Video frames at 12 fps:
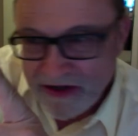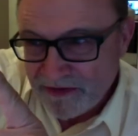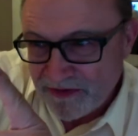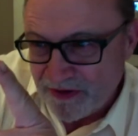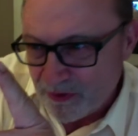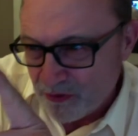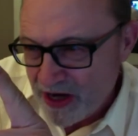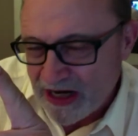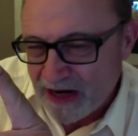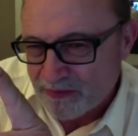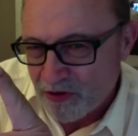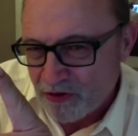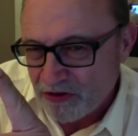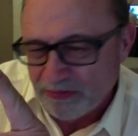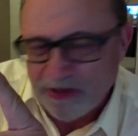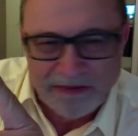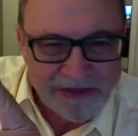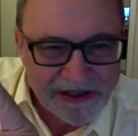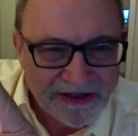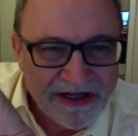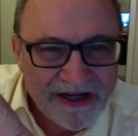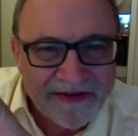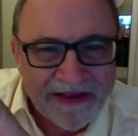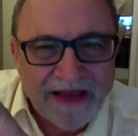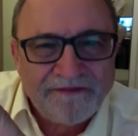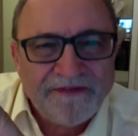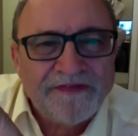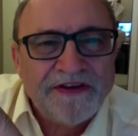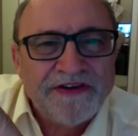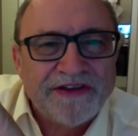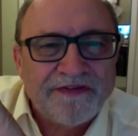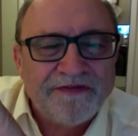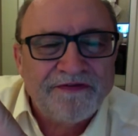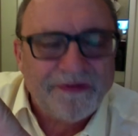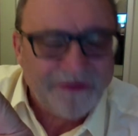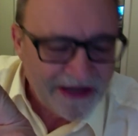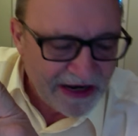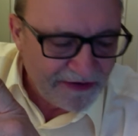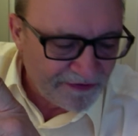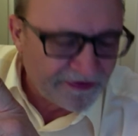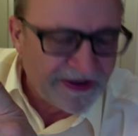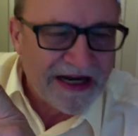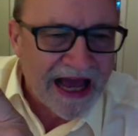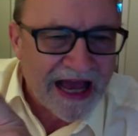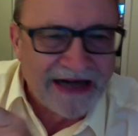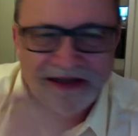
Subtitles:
Then the radar program comes in. They get 57, 58, 59.